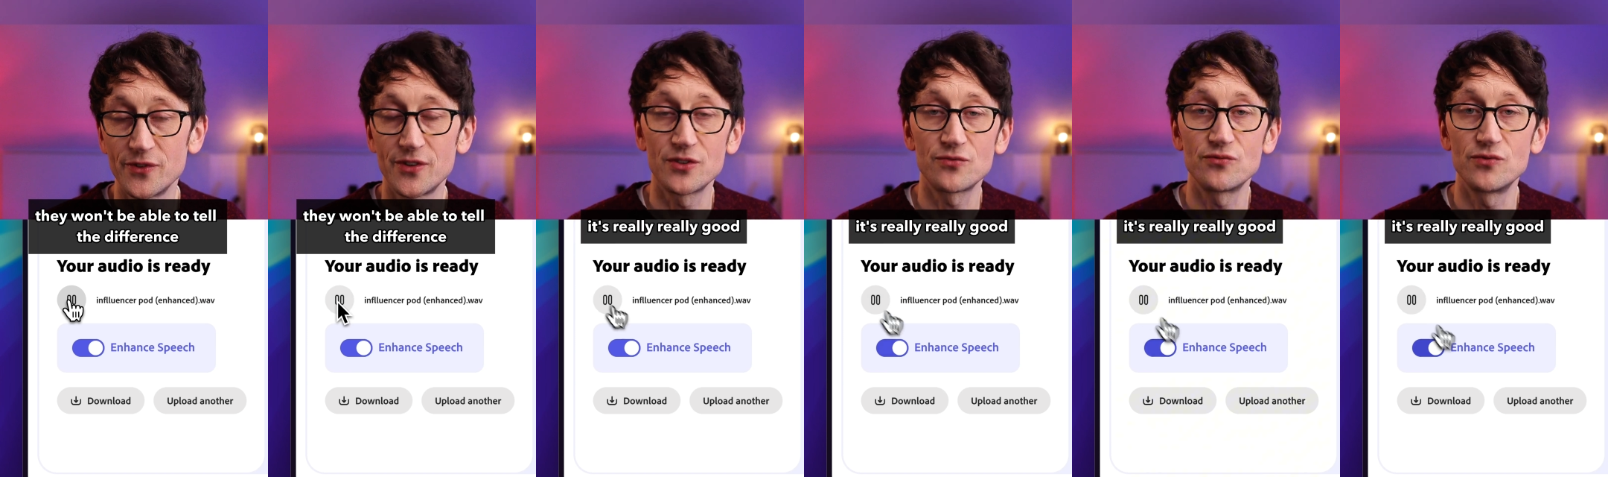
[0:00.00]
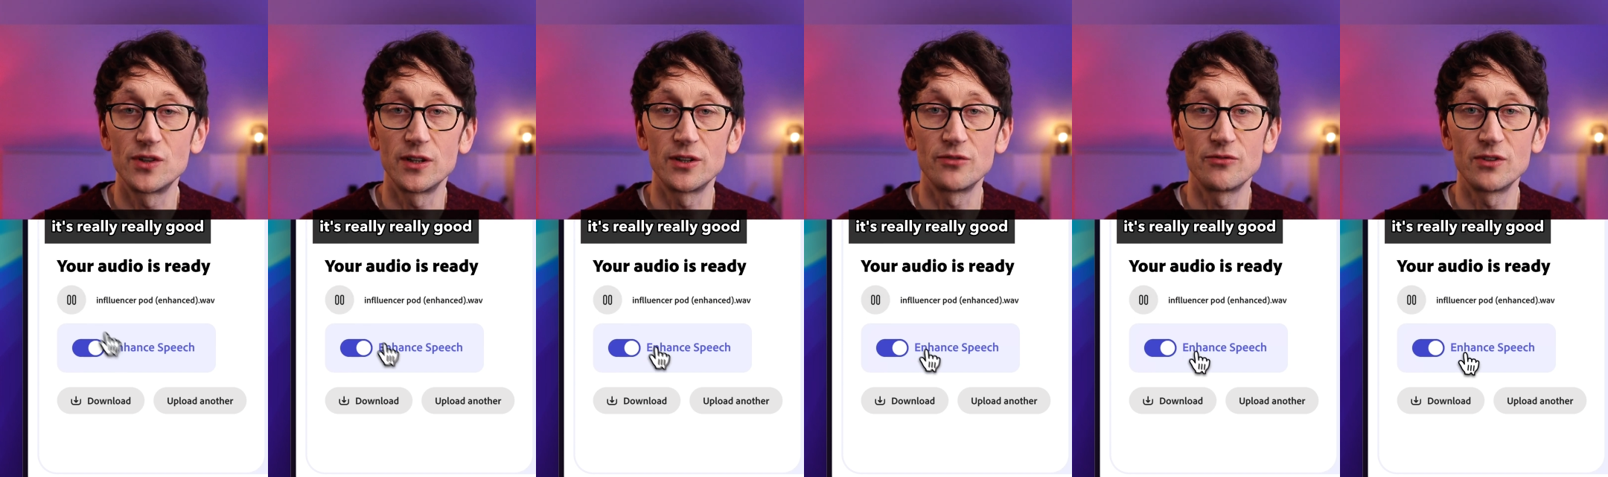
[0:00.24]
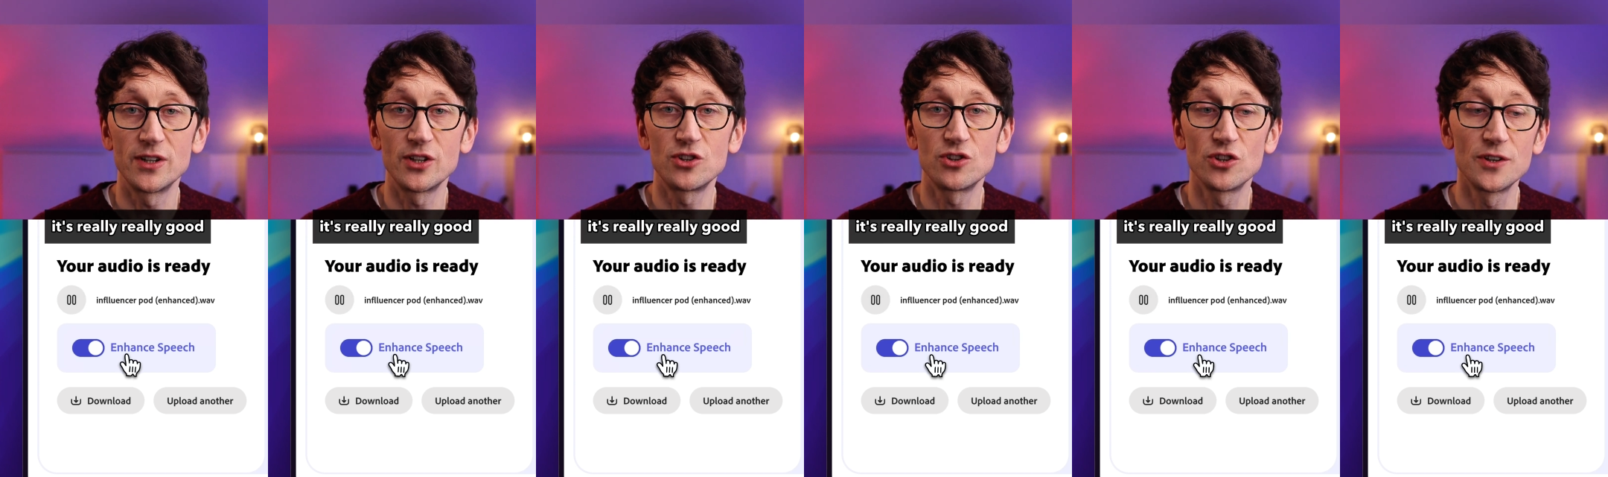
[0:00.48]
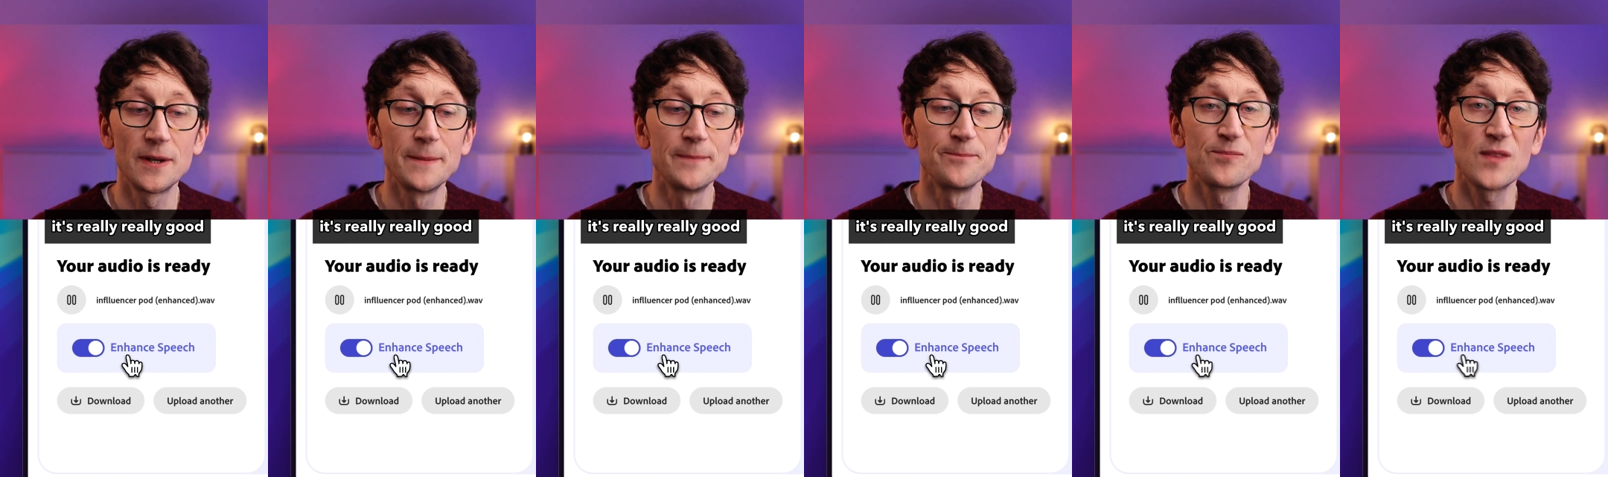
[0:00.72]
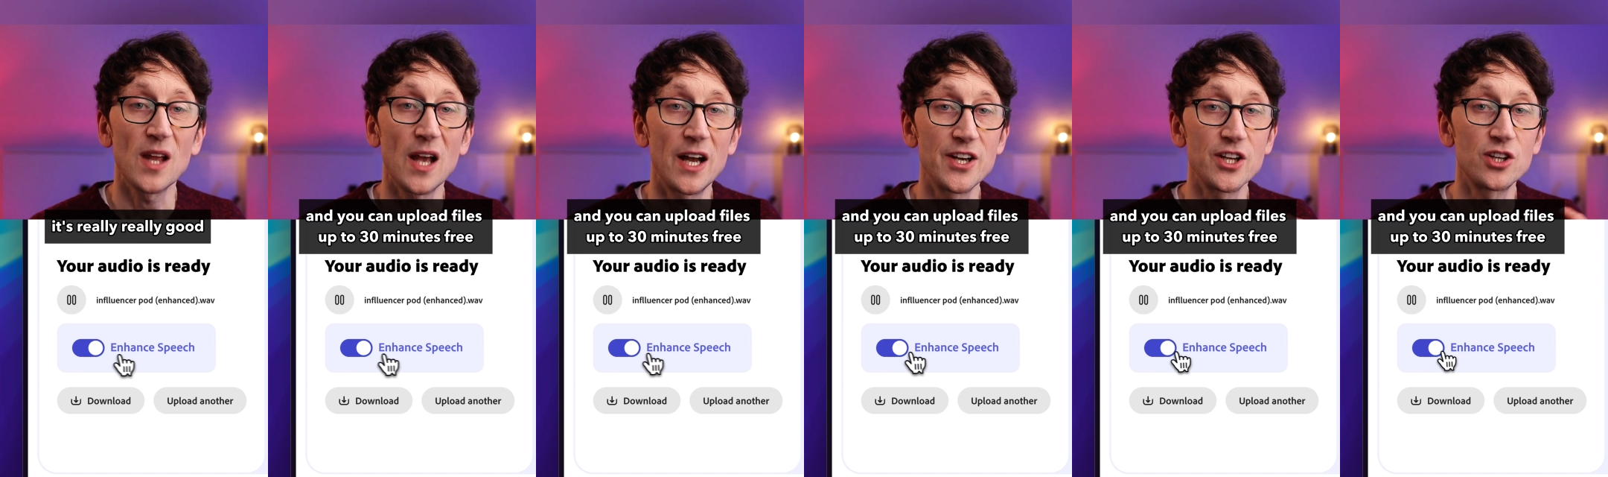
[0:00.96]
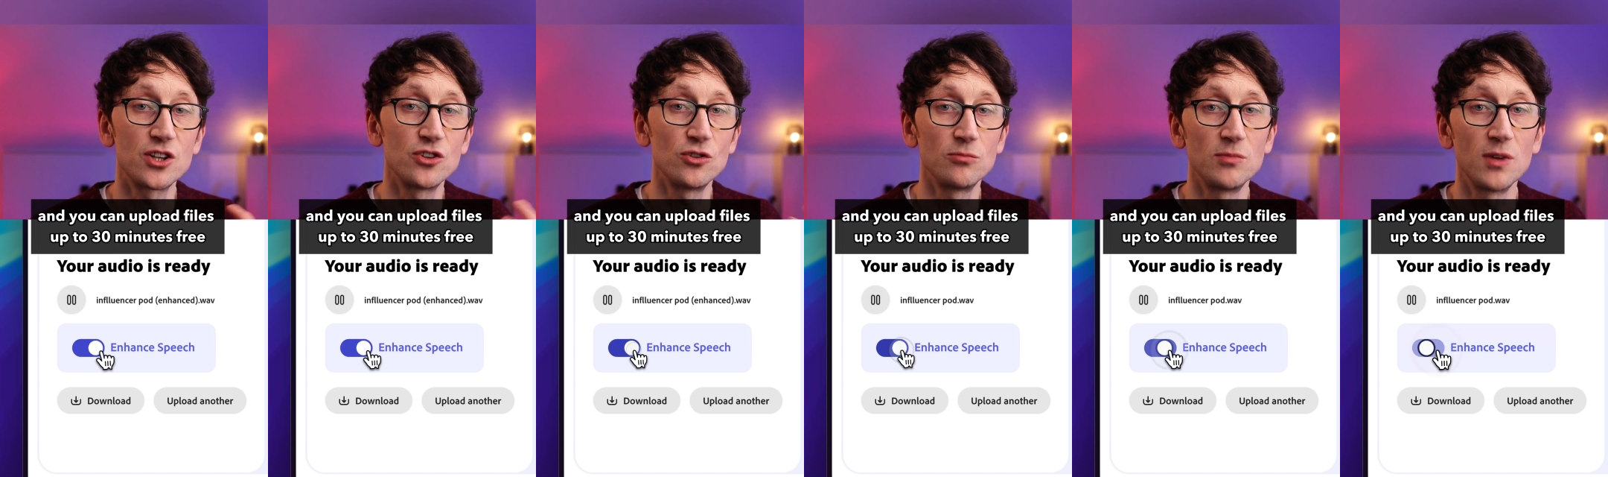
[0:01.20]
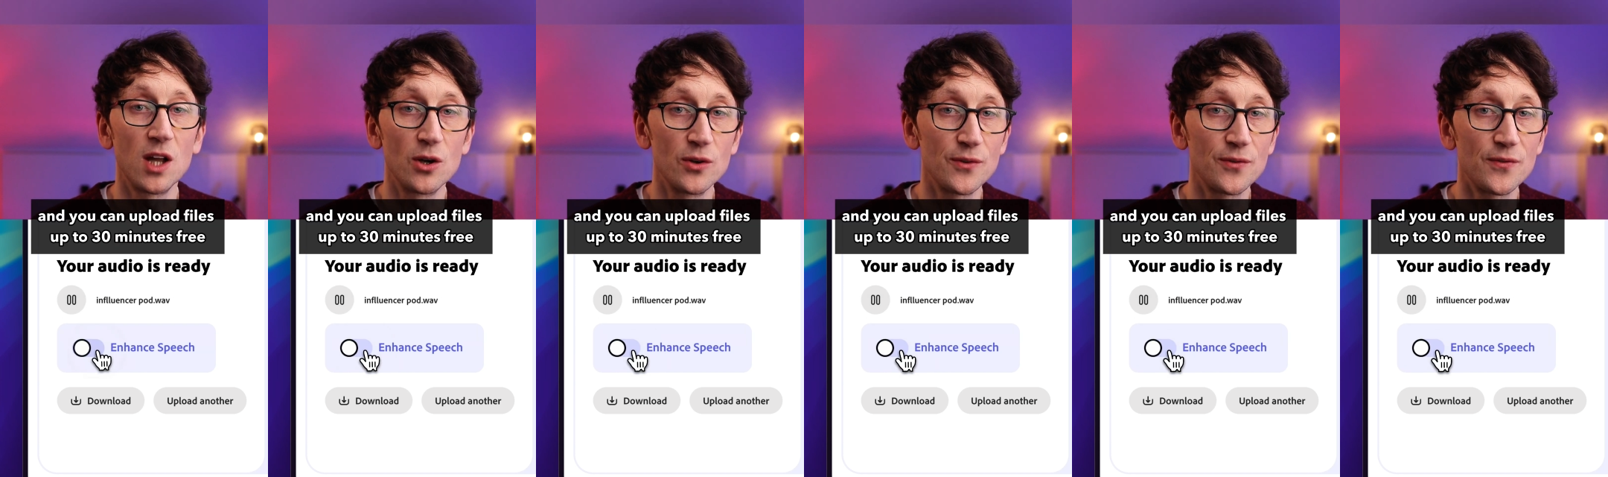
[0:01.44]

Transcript: It's really, really good. And you can upload